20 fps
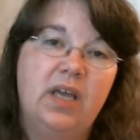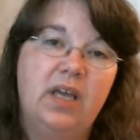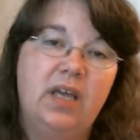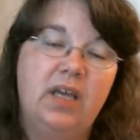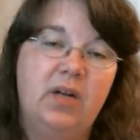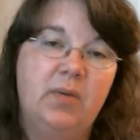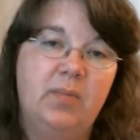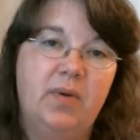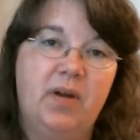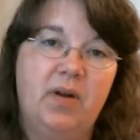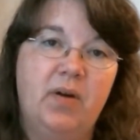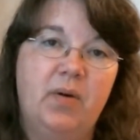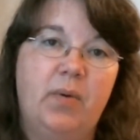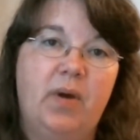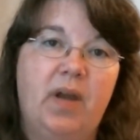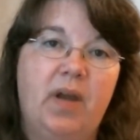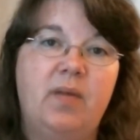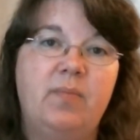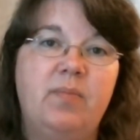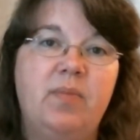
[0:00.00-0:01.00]
in a better
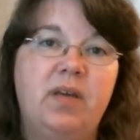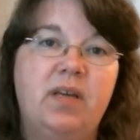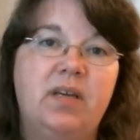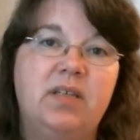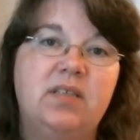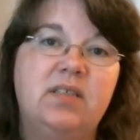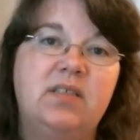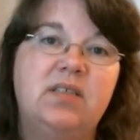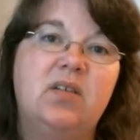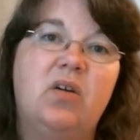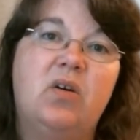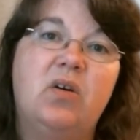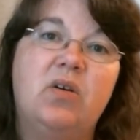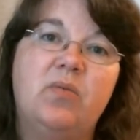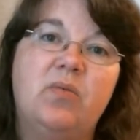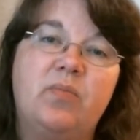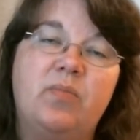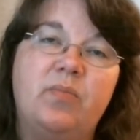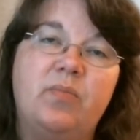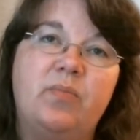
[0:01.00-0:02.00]
way because
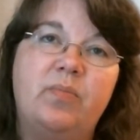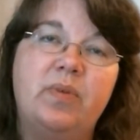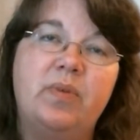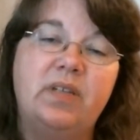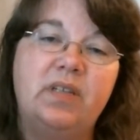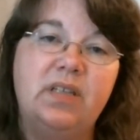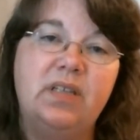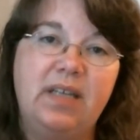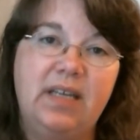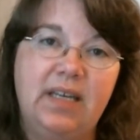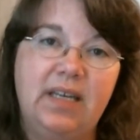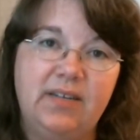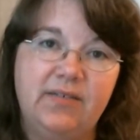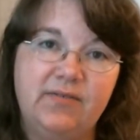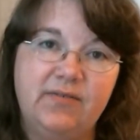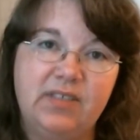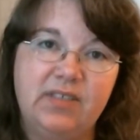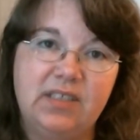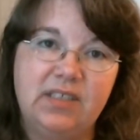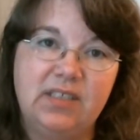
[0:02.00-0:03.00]
our
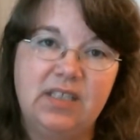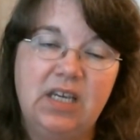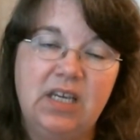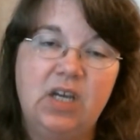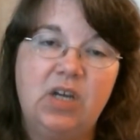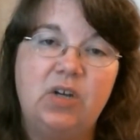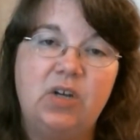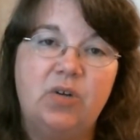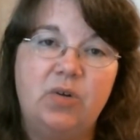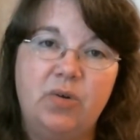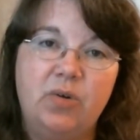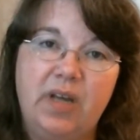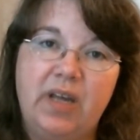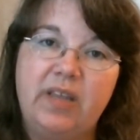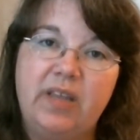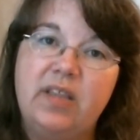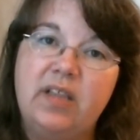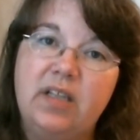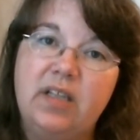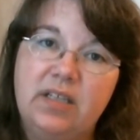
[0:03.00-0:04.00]
beliefs
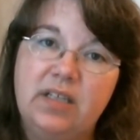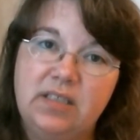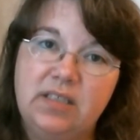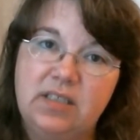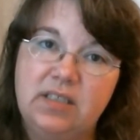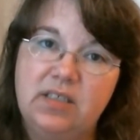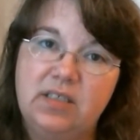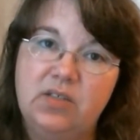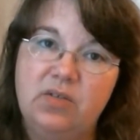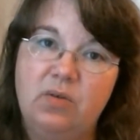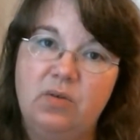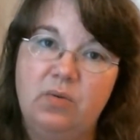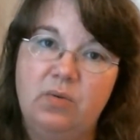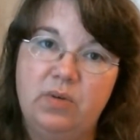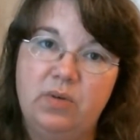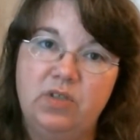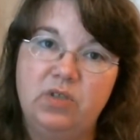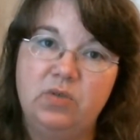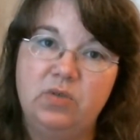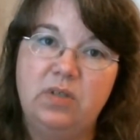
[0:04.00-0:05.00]
create the lenses through
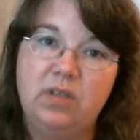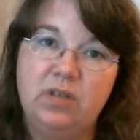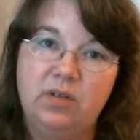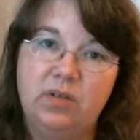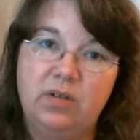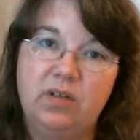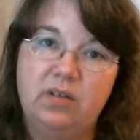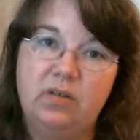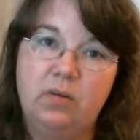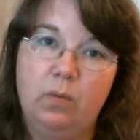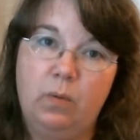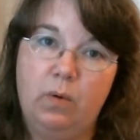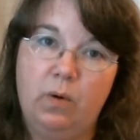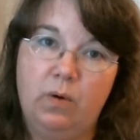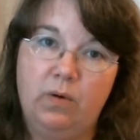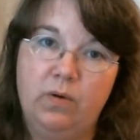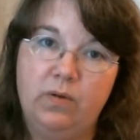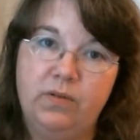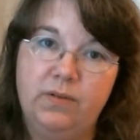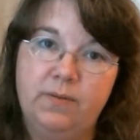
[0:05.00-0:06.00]
which we look at the
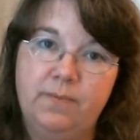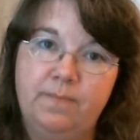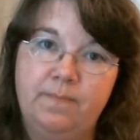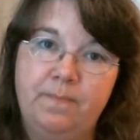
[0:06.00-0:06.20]
world.